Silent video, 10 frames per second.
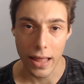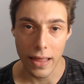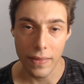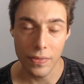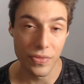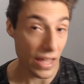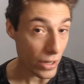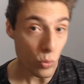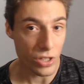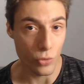and
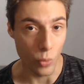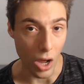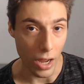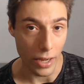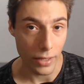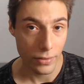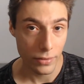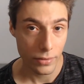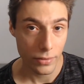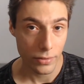then we cry,
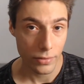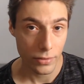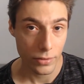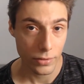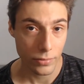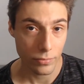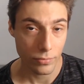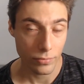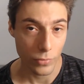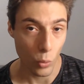
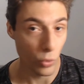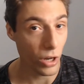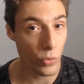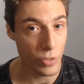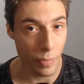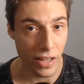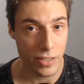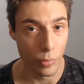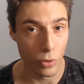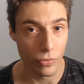we're not
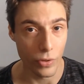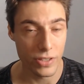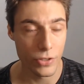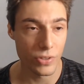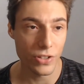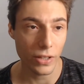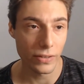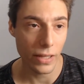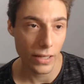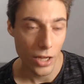responsible for it. So it's
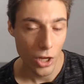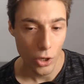not like